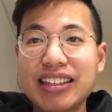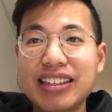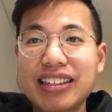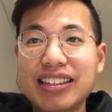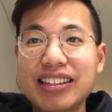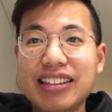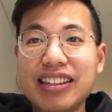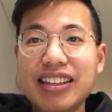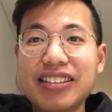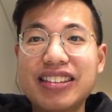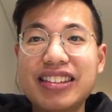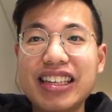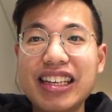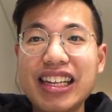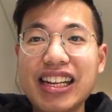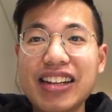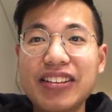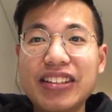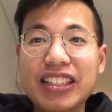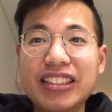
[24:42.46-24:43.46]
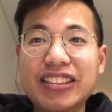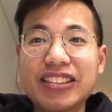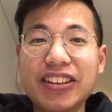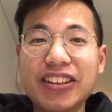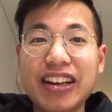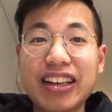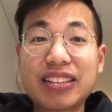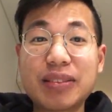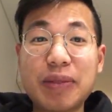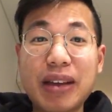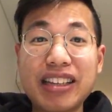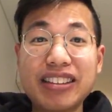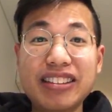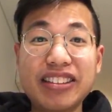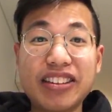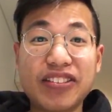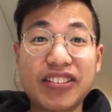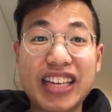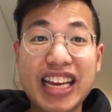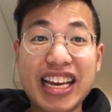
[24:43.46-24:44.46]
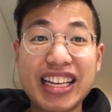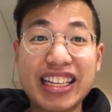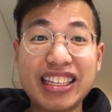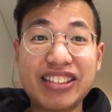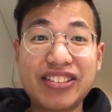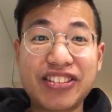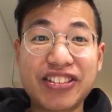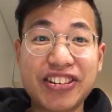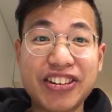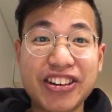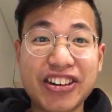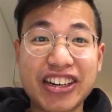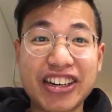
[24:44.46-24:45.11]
New Zealand is so expensive. Yeah, that's true.